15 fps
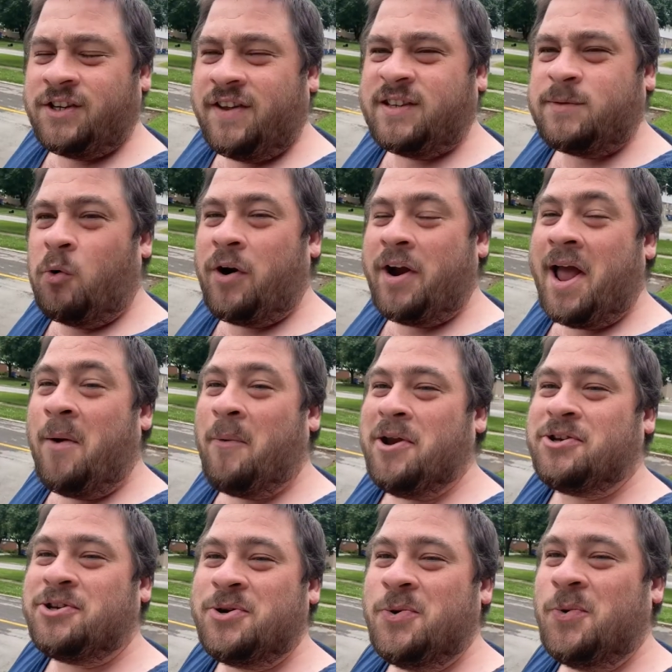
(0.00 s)
this morning I
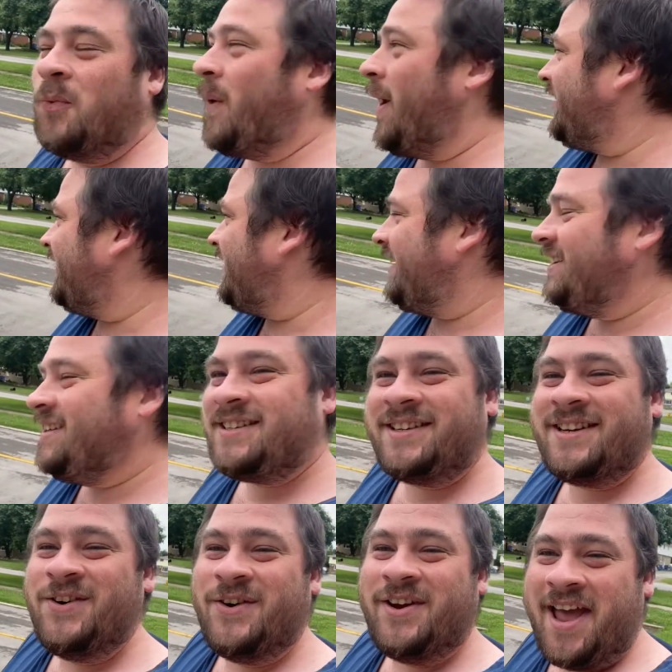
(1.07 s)
went to Wendy's
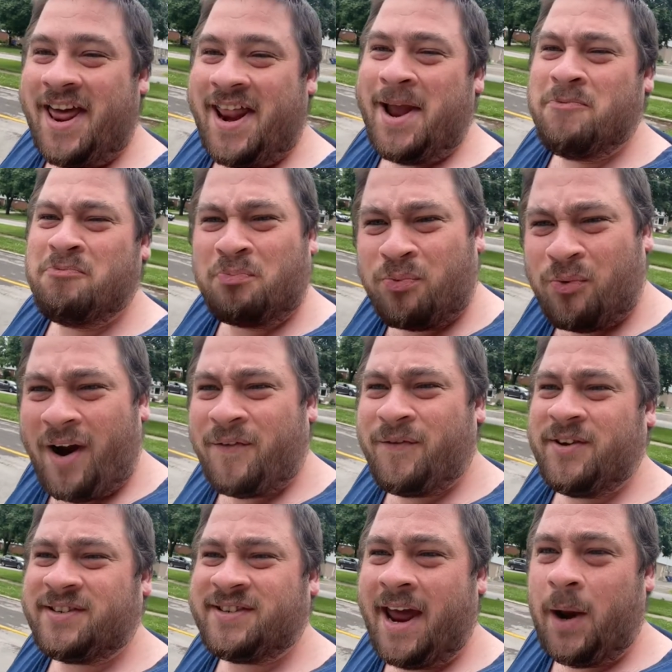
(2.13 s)
to get a
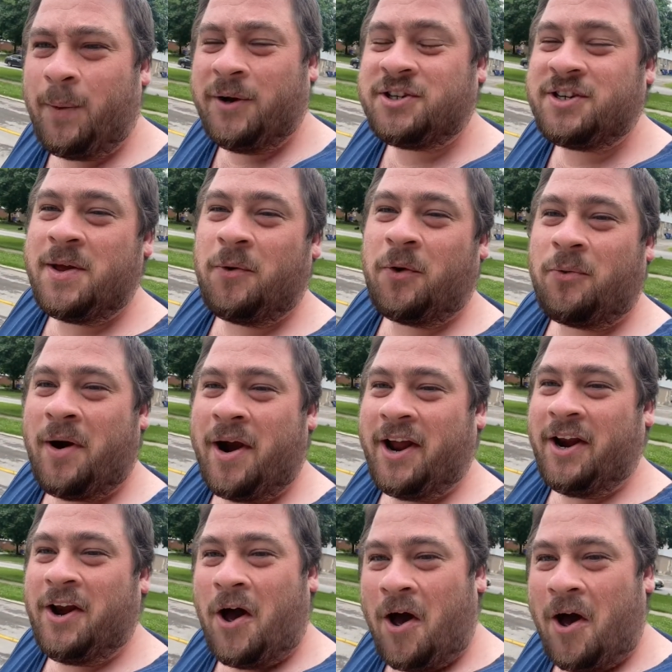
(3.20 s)
breakfast sandwich. They were running
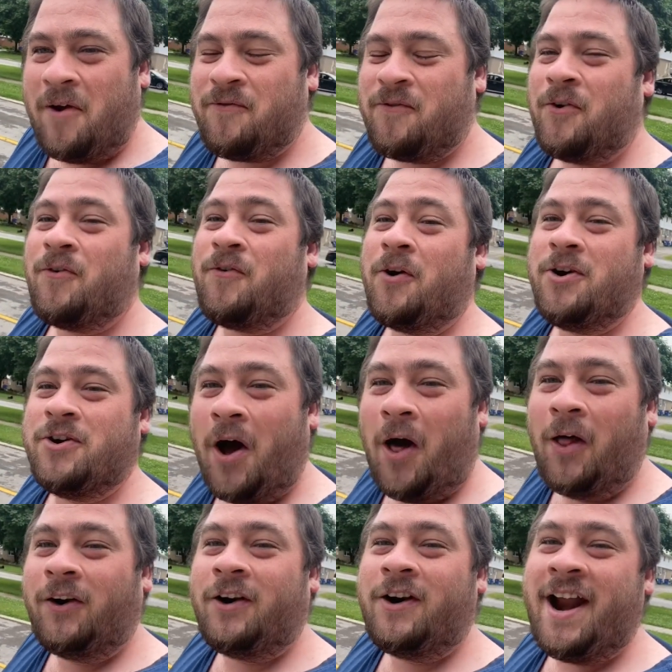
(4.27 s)
an offer for
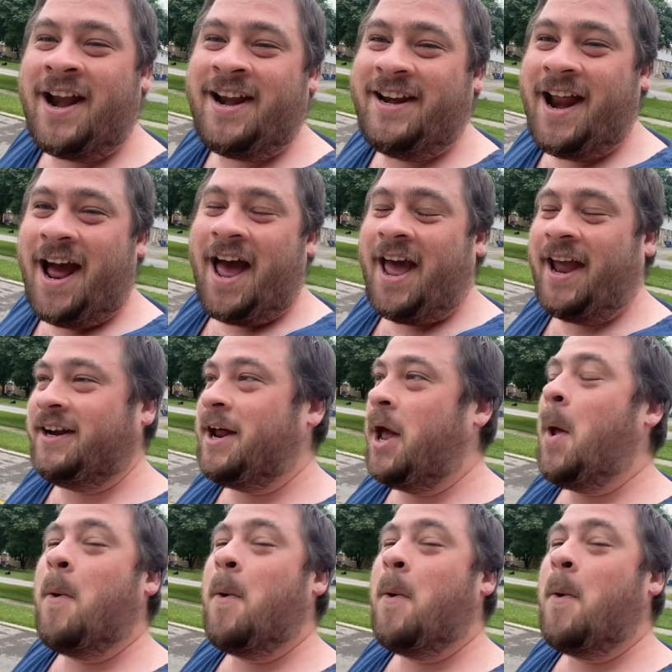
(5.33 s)
$1.99